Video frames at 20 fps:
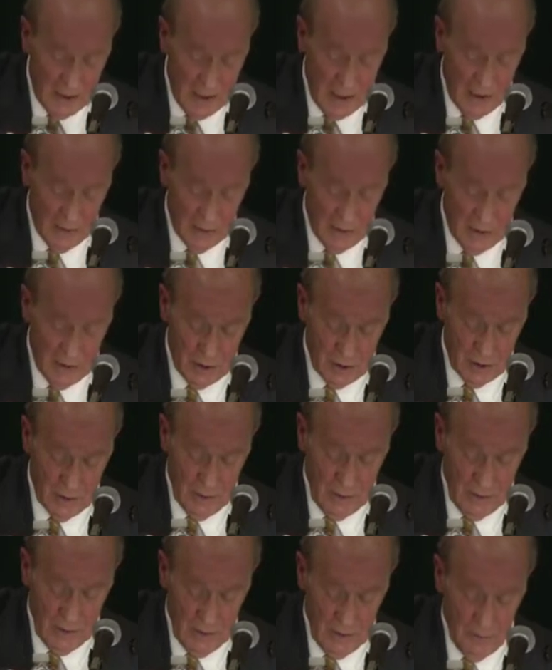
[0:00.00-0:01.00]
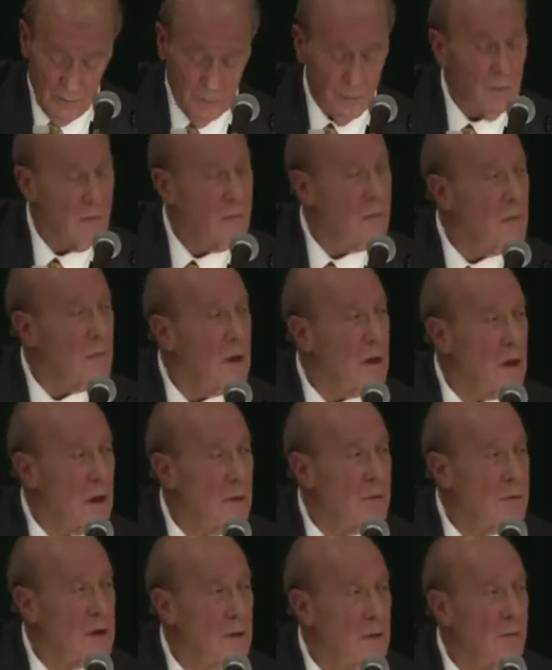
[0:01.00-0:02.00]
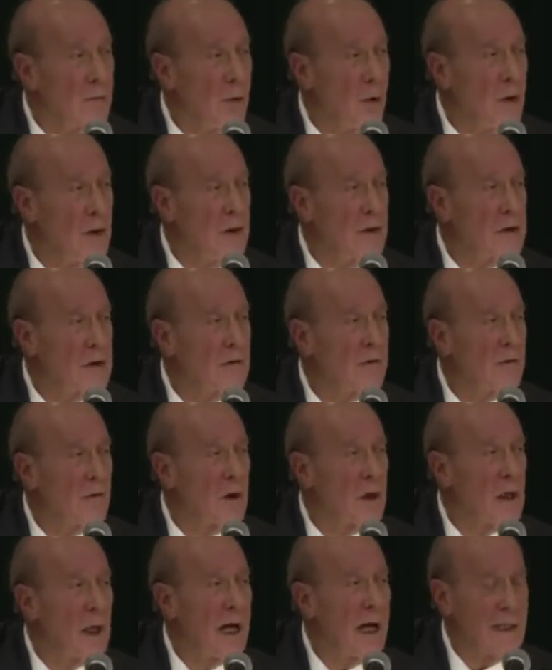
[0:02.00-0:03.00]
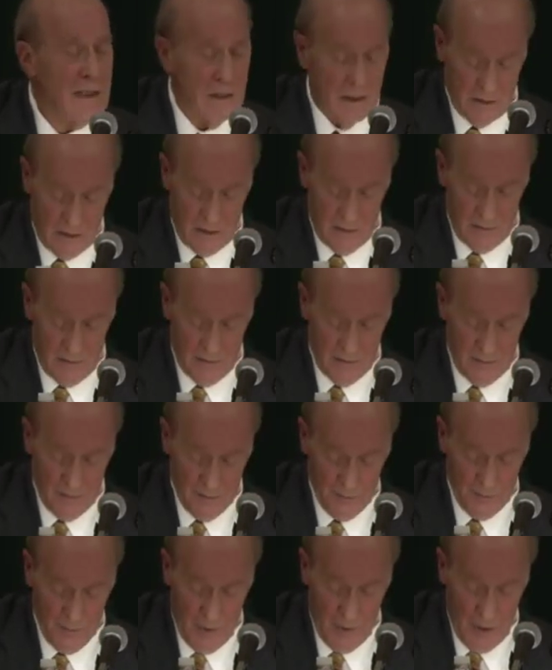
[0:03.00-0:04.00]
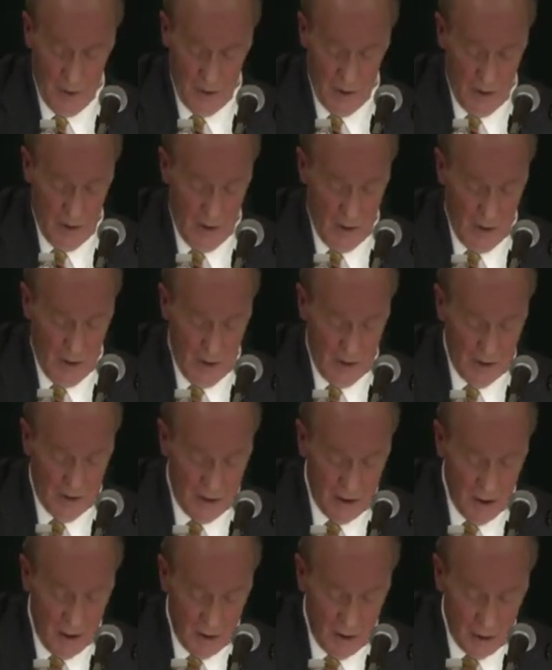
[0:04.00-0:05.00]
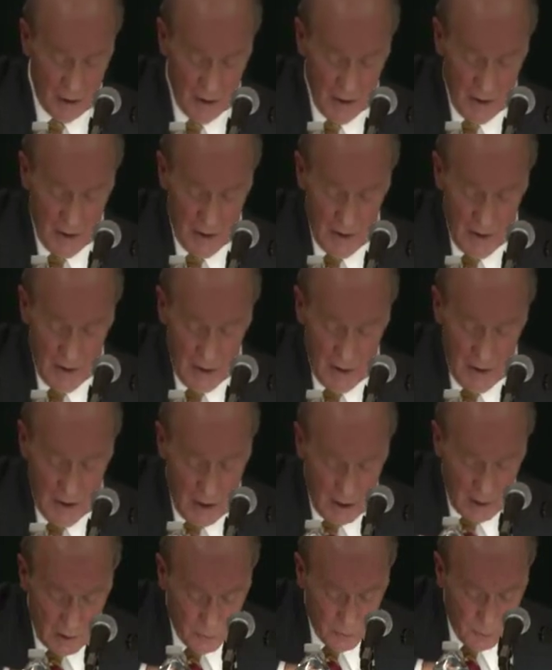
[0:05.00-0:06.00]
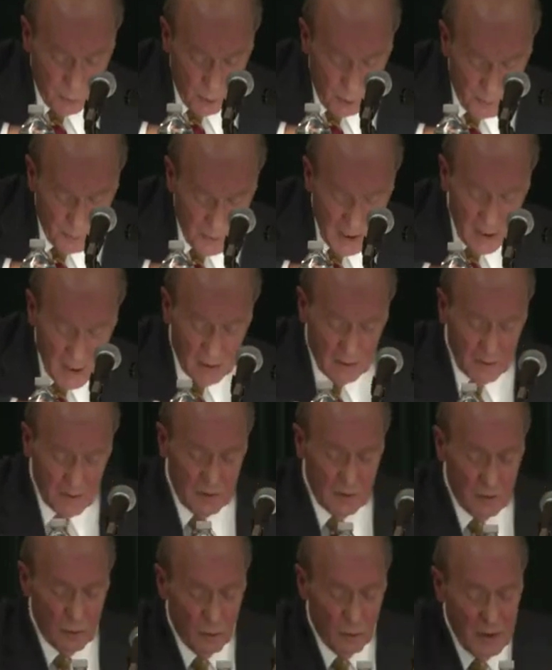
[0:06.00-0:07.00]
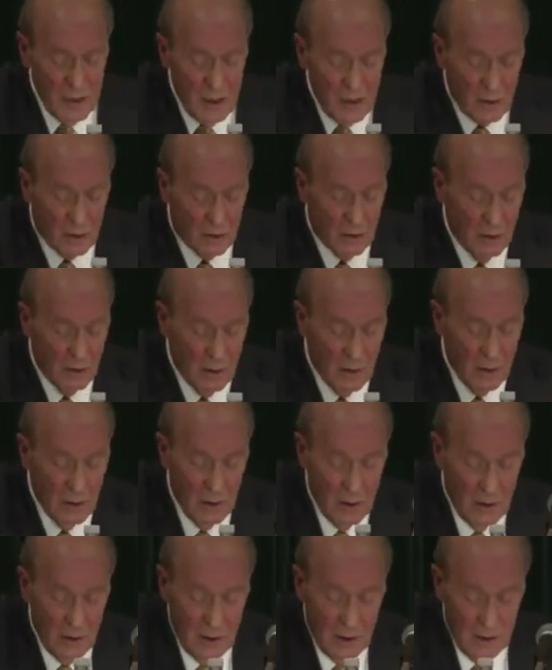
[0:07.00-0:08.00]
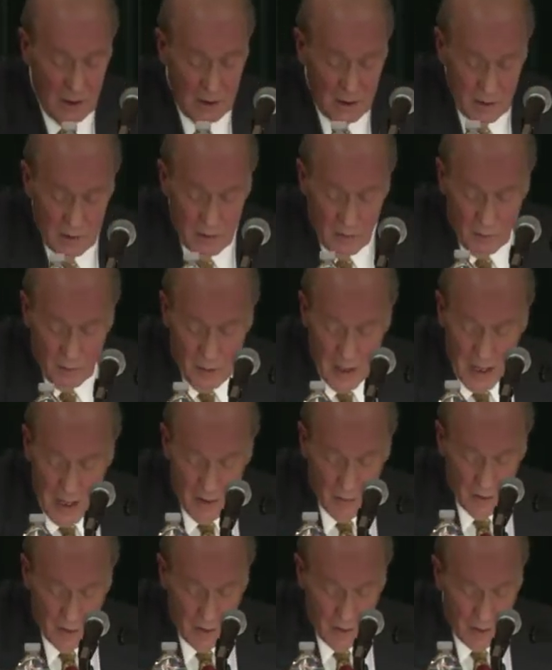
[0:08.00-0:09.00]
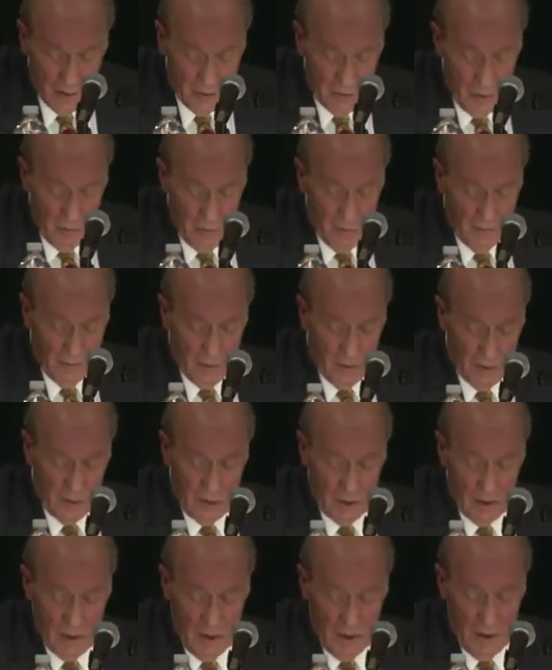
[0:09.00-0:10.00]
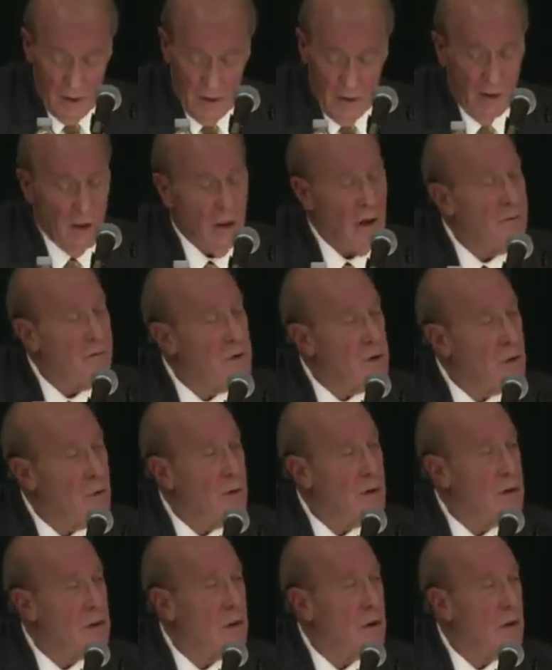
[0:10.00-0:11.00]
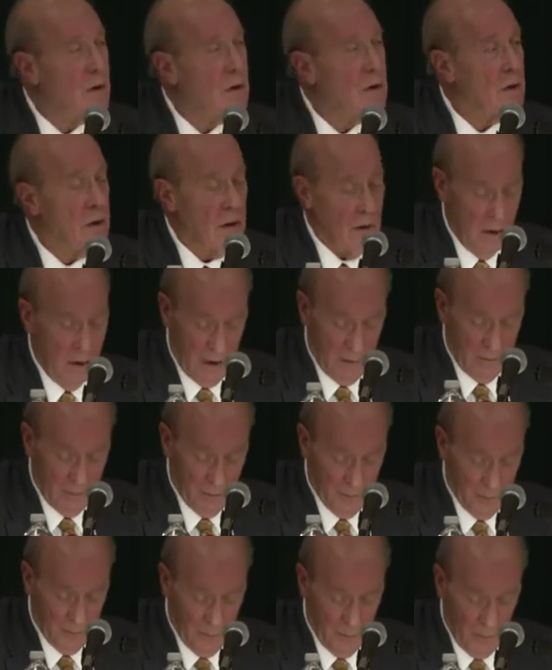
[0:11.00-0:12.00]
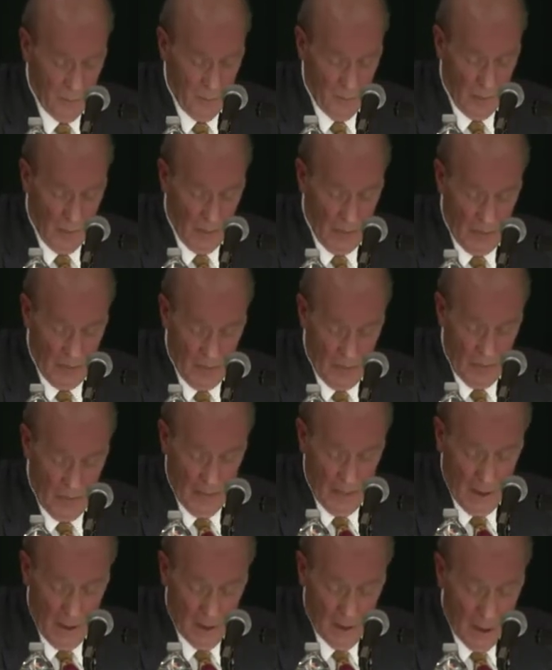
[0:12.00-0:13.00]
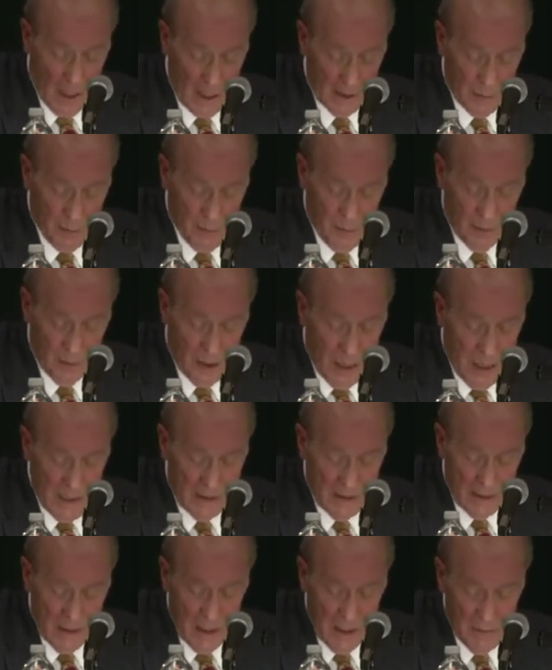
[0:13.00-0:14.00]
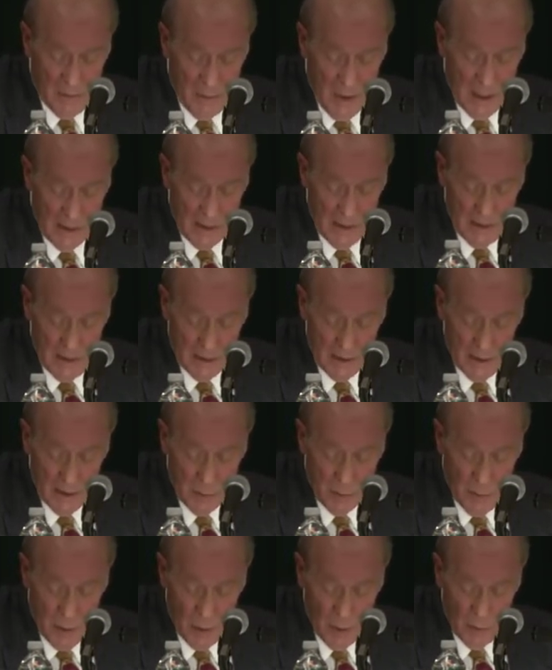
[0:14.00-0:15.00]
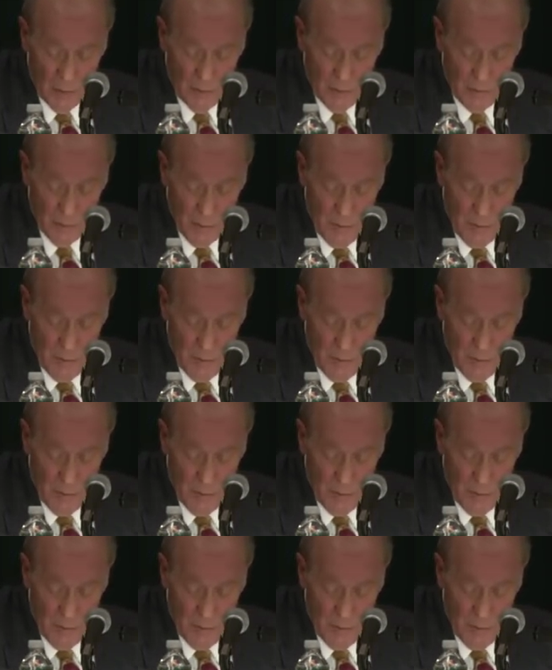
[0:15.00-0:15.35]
carriage, becomes a point of light. As such, it propels the reader into the parallel universe of Jewish learning. Like Dan Pagis's poem,